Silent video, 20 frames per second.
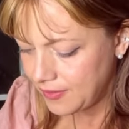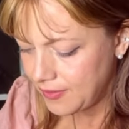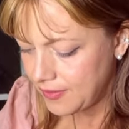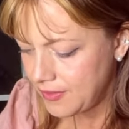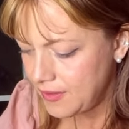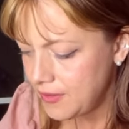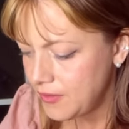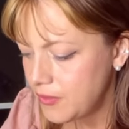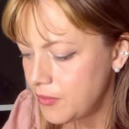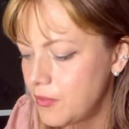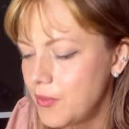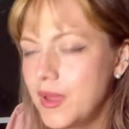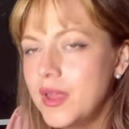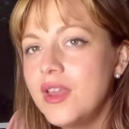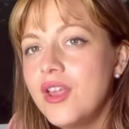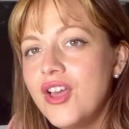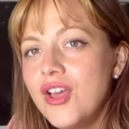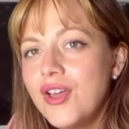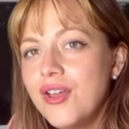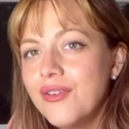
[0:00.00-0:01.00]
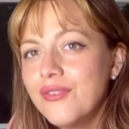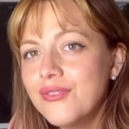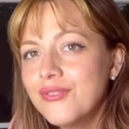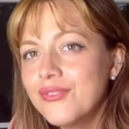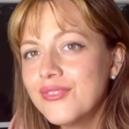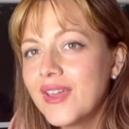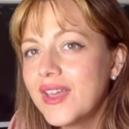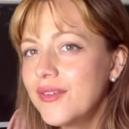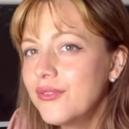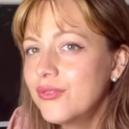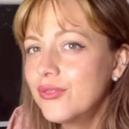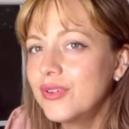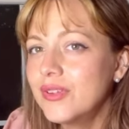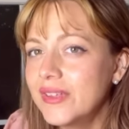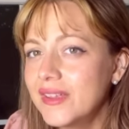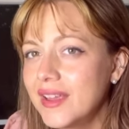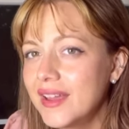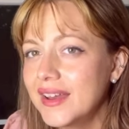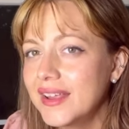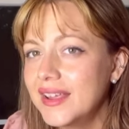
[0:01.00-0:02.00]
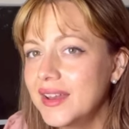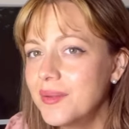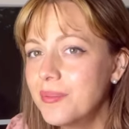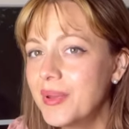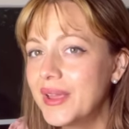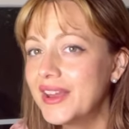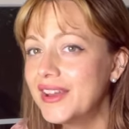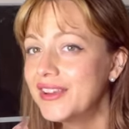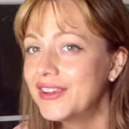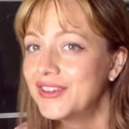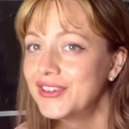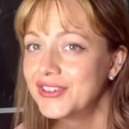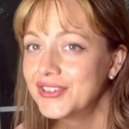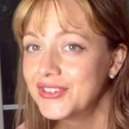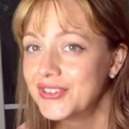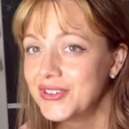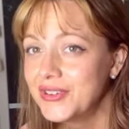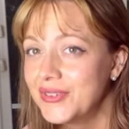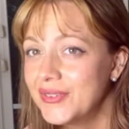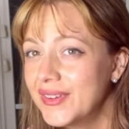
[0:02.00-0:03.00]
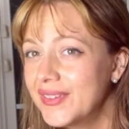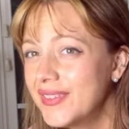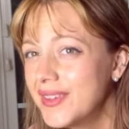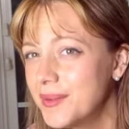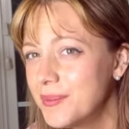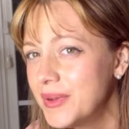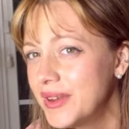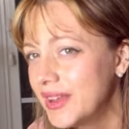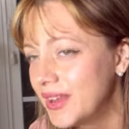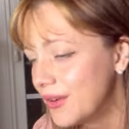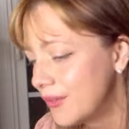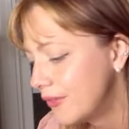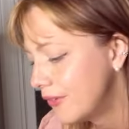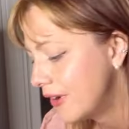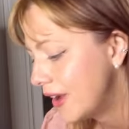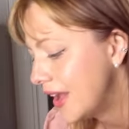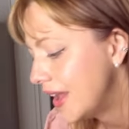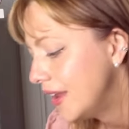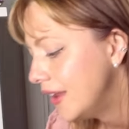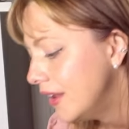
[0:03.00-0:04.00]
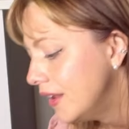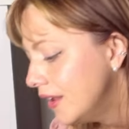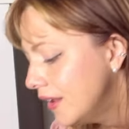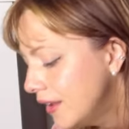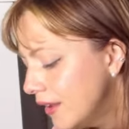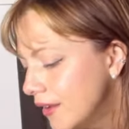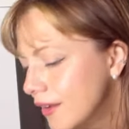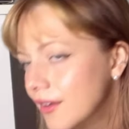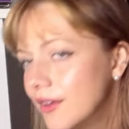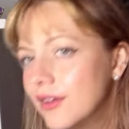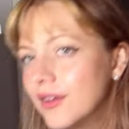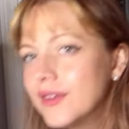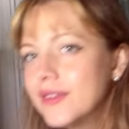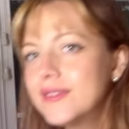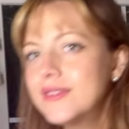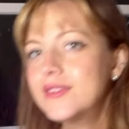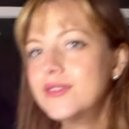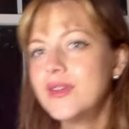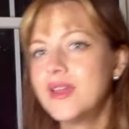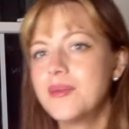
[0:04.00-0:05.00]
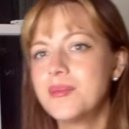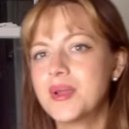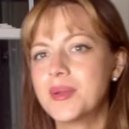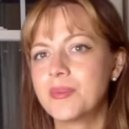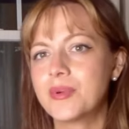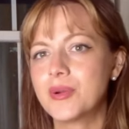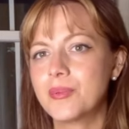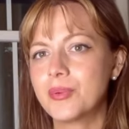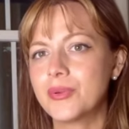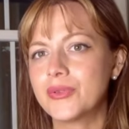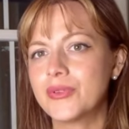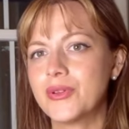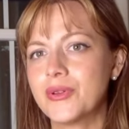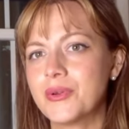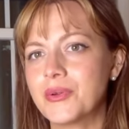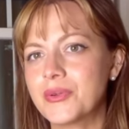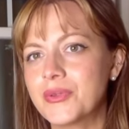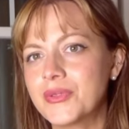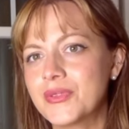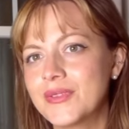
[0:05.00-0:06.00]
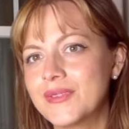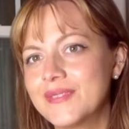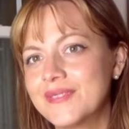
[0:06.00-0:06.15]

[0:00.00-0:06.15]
this one off. I've really gotta get a pedicure soon. I think I'm gonna get red. Still have my purple toes.